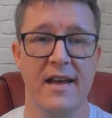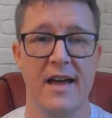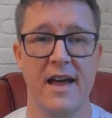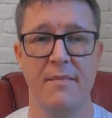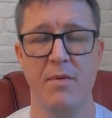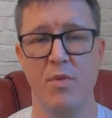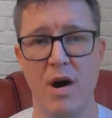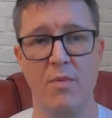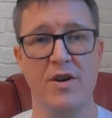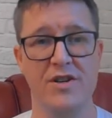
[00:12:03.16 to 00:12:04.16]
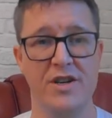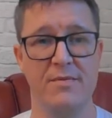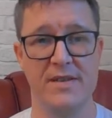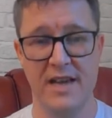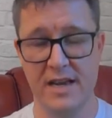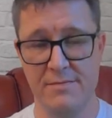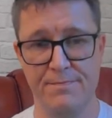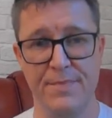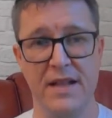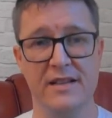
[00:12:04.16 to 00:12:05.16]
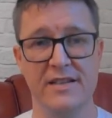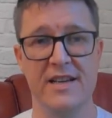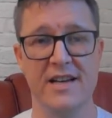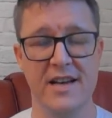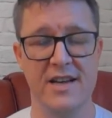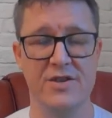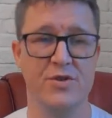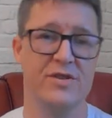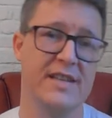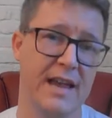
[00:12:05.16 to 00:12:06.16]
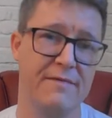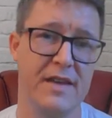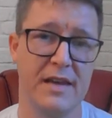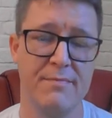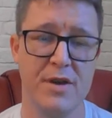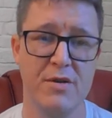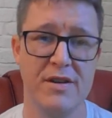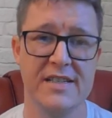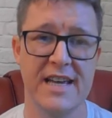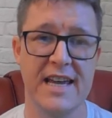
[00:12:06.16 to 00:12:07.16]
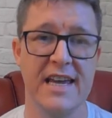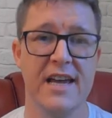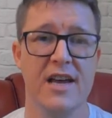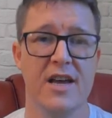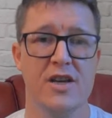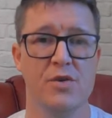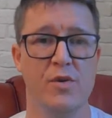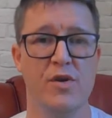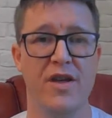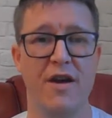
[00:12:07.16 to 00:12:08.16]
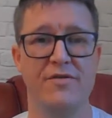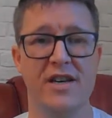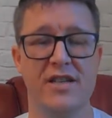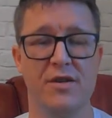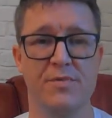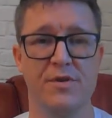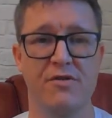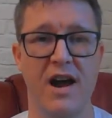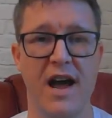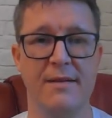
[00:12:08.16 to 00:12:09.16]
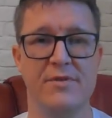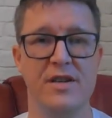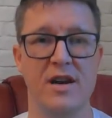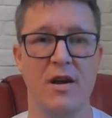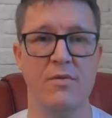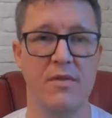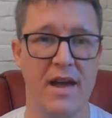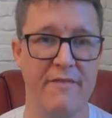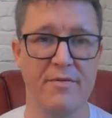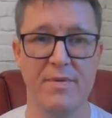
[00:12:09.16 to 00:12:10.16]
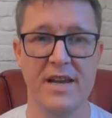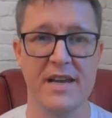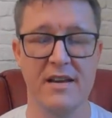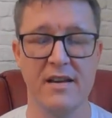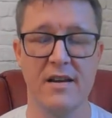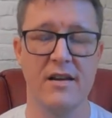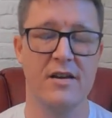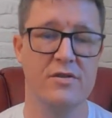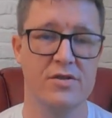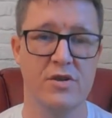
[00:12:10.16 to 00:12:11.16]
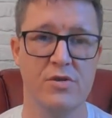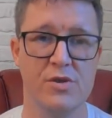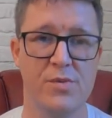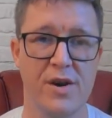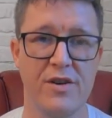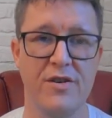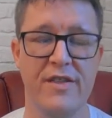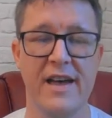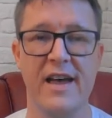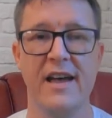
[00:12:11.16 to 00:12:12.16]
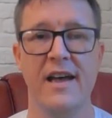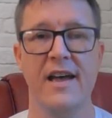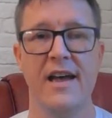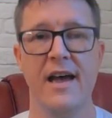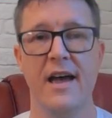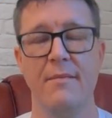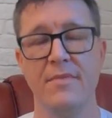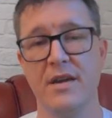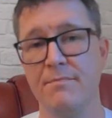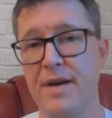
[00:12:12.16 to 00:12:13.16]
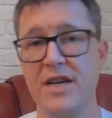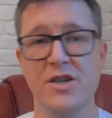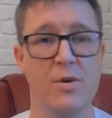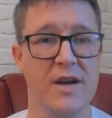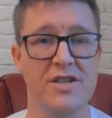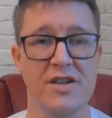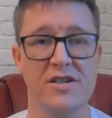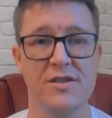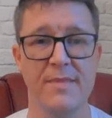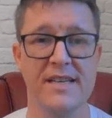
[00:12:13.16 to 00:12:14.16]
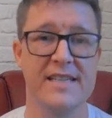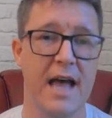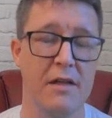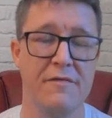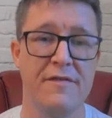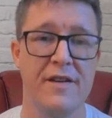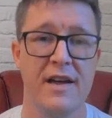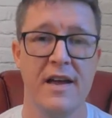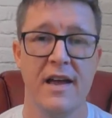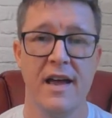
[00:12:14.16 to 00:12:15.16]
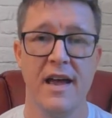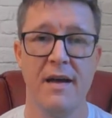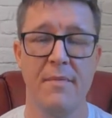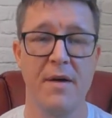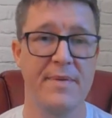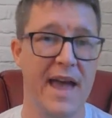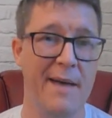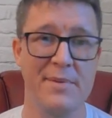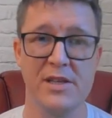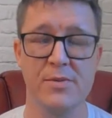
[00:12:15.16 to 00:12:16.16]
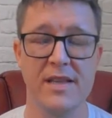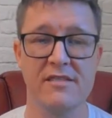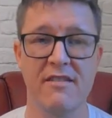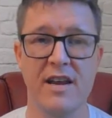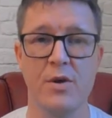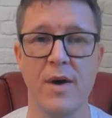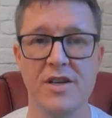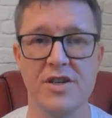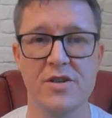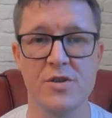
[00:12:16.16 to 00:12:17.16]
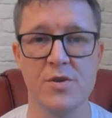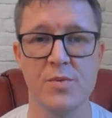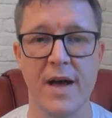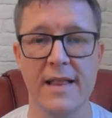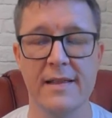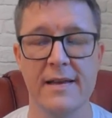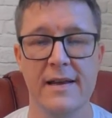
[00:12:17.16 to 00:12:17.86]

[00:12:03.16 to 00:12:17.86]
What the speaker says: And what I want to do is build a sort of safety community. So all those that are subscribed, everybody can talk to one another. You can pitch questions to myself. I'll be happy to answer any questions as well.